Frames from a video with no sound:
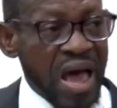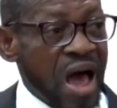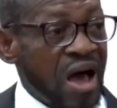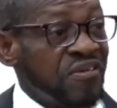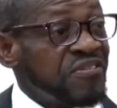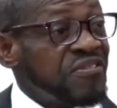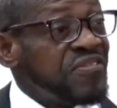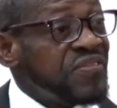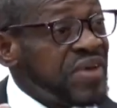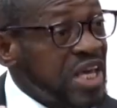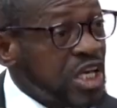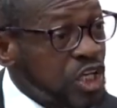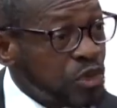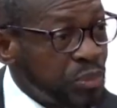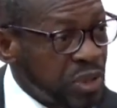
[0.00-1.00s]

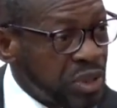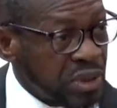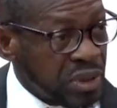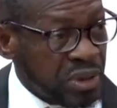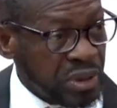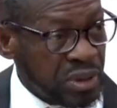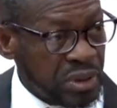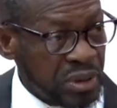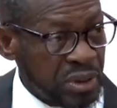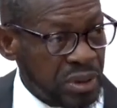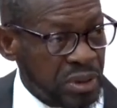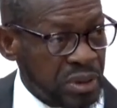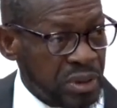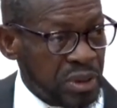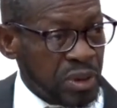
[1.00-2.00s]
available
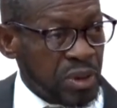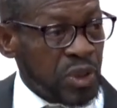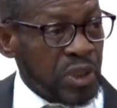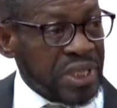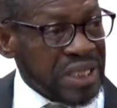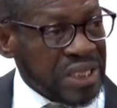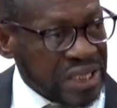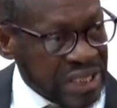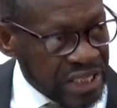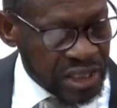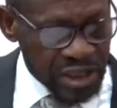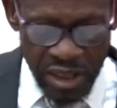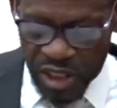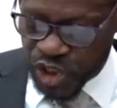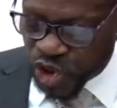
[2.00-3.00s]

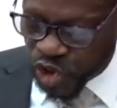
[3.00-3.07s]
legal